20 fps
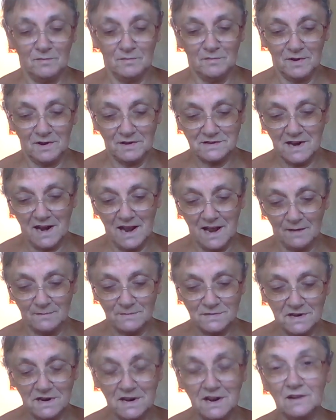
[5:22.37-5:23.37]
because like
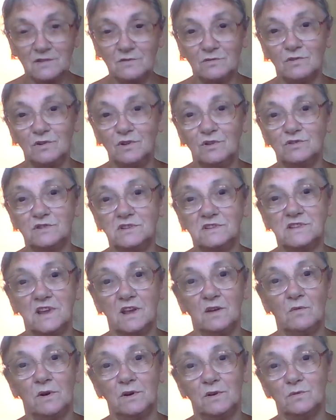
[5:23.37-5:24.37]
I'm saying, I don't usually
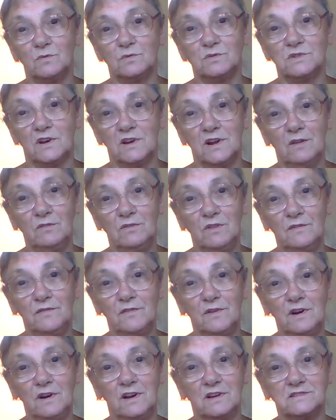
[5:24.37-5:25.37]
see what goes on out the
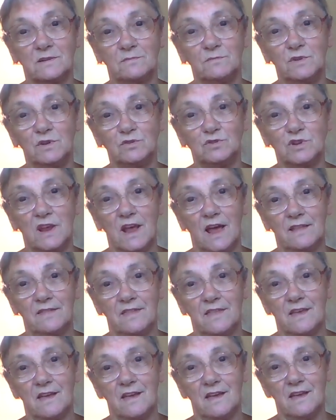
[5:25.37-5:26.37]
front because I'm usually
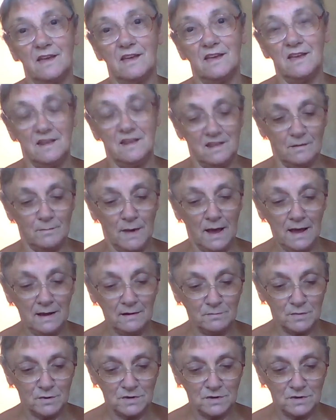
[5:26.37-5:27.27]
at the in the back.